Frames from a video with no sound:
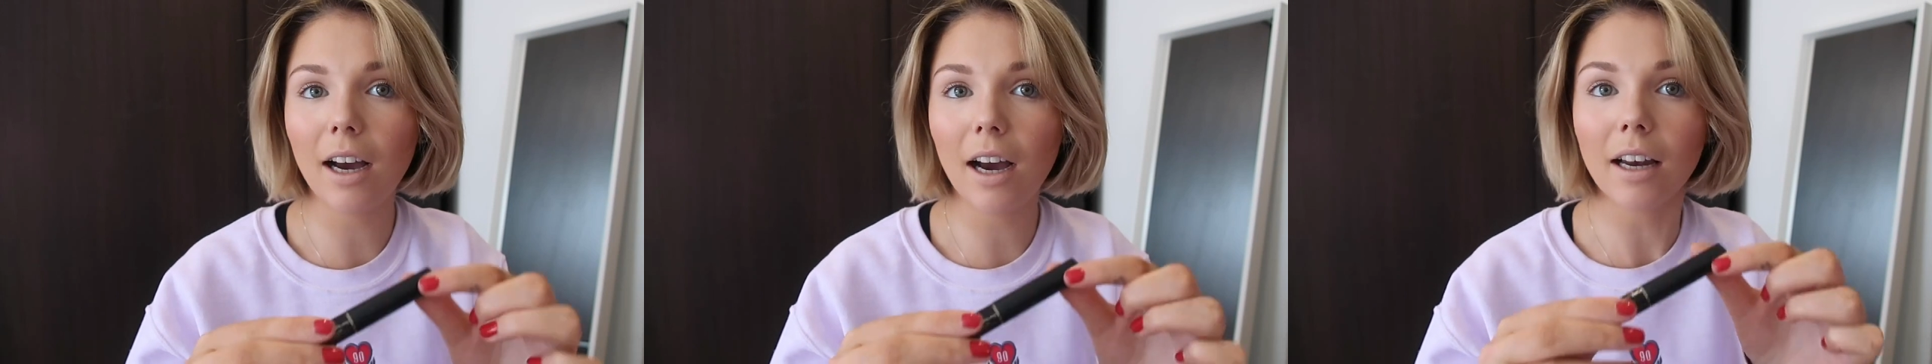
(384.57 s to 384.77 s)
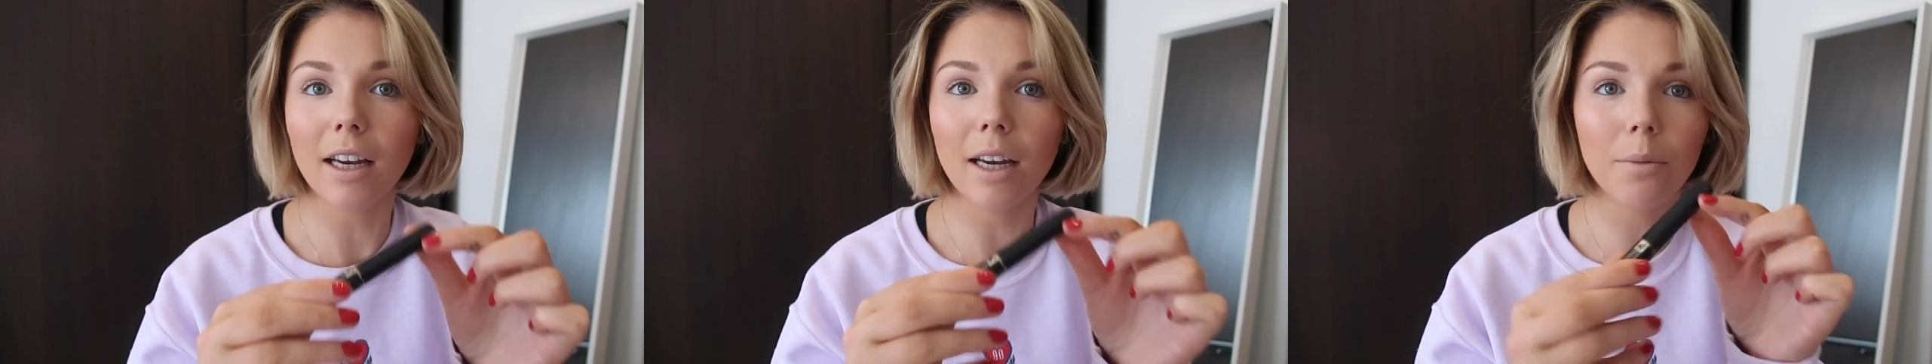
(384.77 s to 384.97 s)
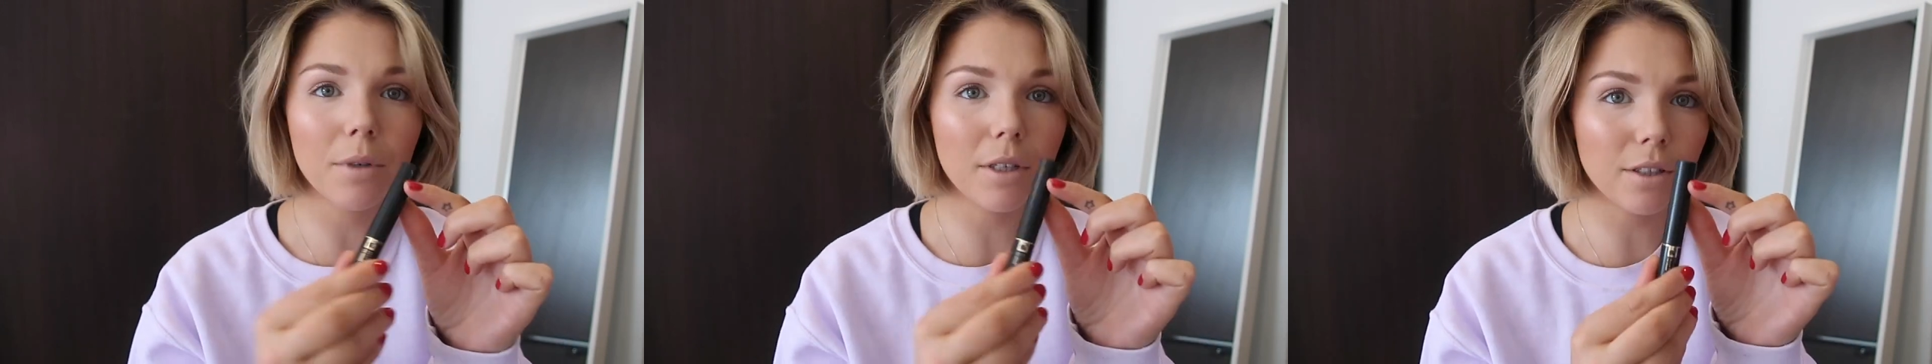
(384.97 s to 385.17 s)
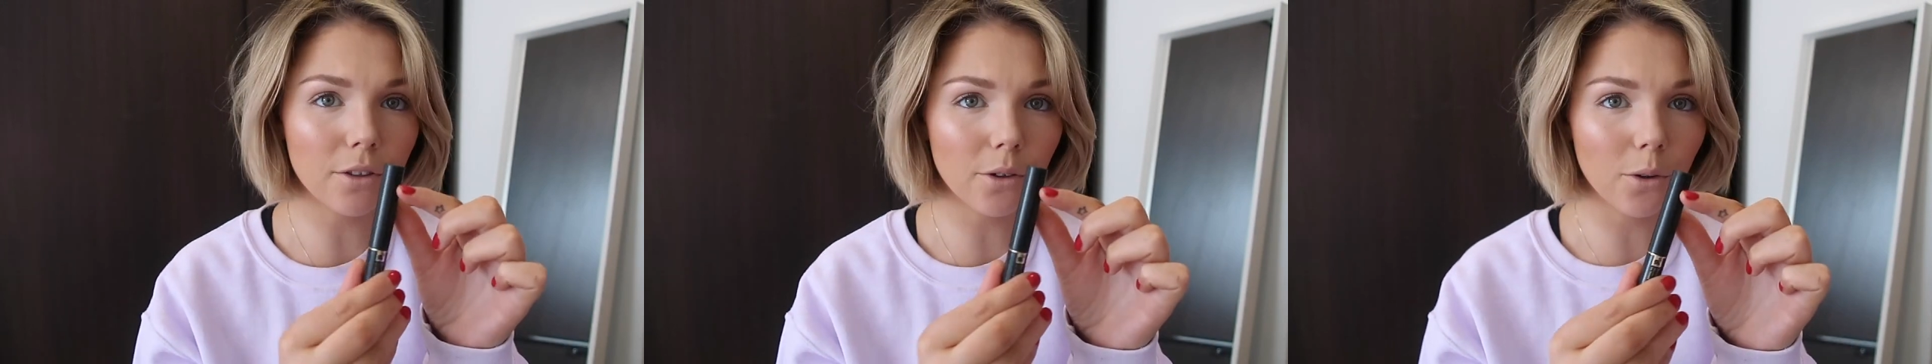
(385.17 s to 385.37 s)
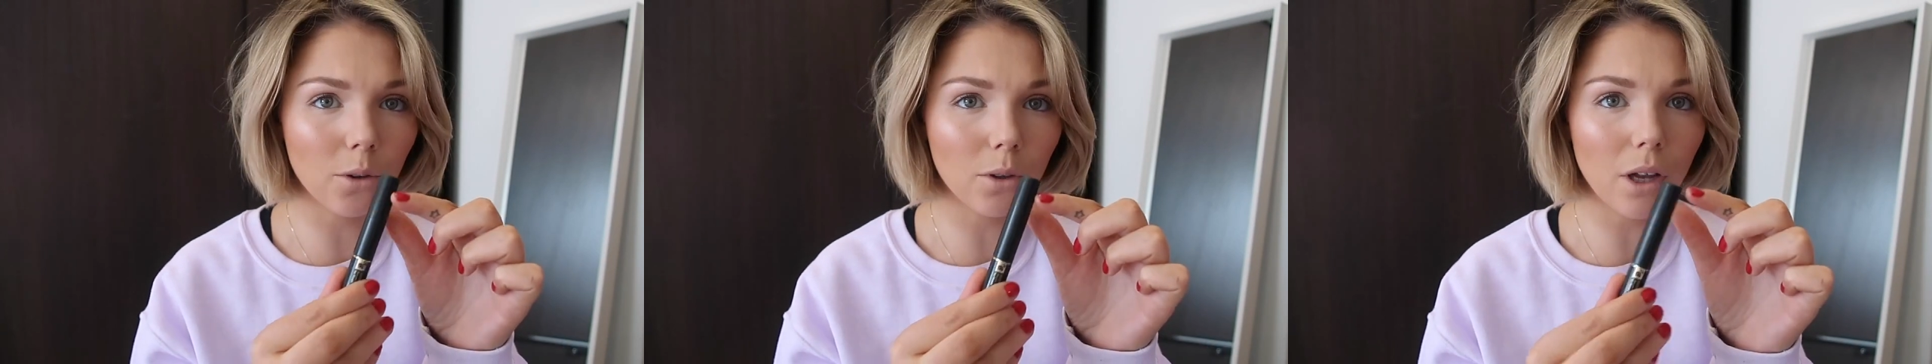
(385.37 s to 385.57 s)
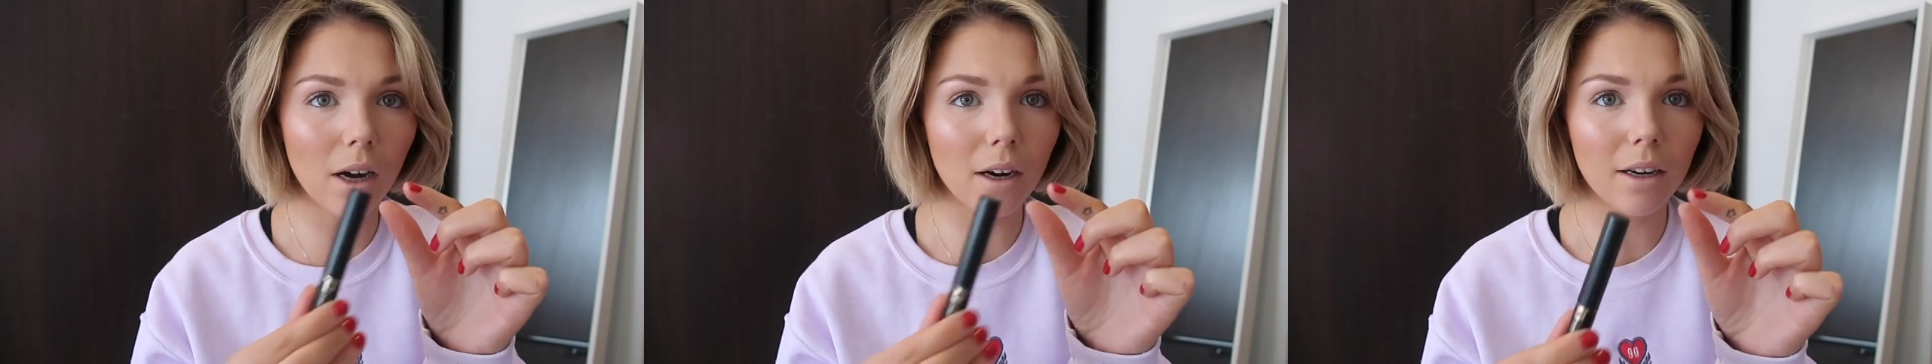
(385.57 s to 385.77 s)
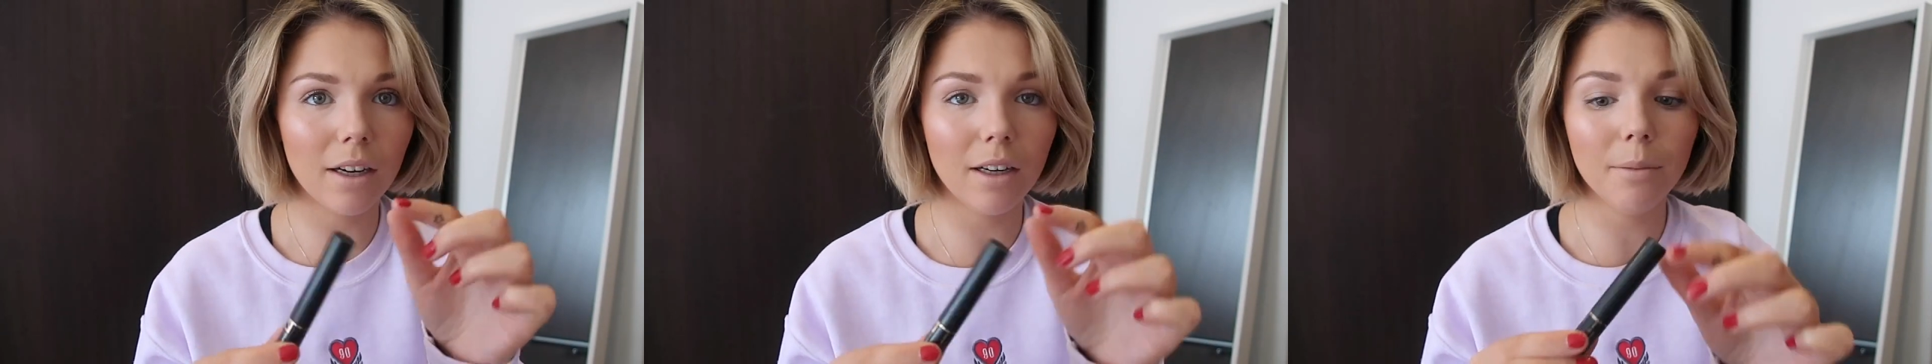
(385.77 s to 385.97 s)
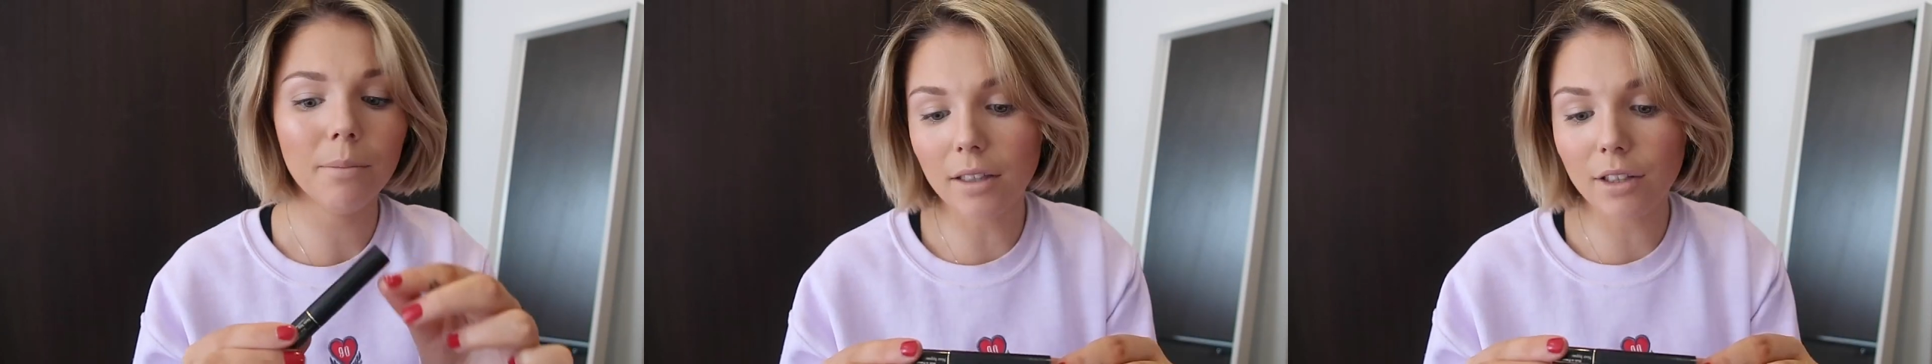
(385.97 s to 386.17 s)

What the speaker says: and it was all Lancome.